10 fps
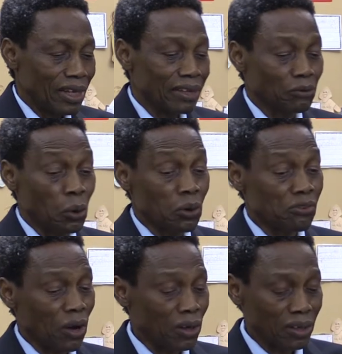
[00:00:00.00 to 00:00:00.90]
it
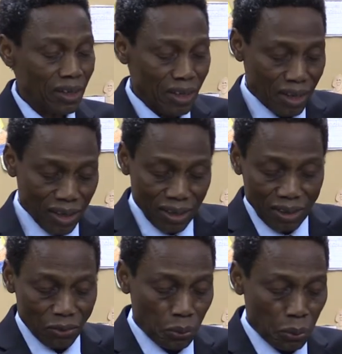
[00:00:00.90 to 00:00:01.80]
goes on
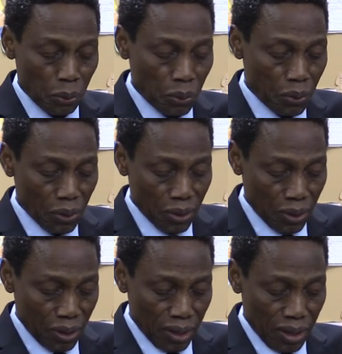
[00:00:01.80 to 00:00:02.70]
to
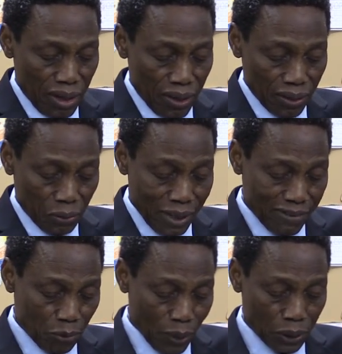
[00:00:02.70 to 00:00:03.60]
a
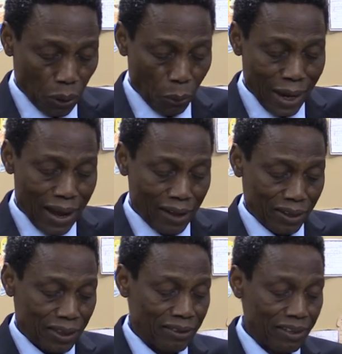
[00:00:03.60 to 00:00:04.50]
situation where it